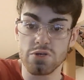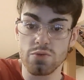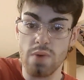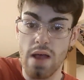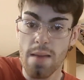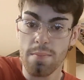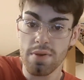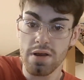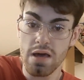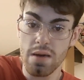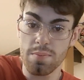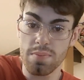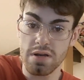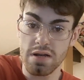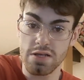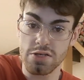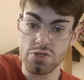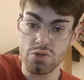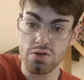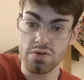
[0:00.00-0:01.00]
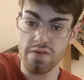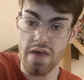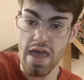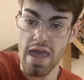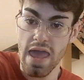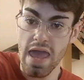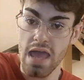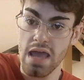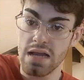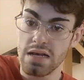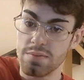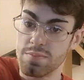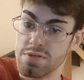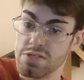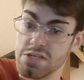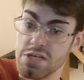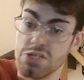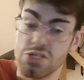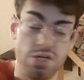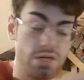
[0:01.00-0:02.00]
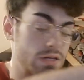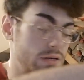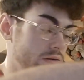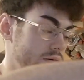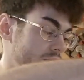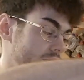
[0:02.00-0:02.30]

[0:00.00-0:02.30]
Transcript: to wrap it up in a sort of hand position.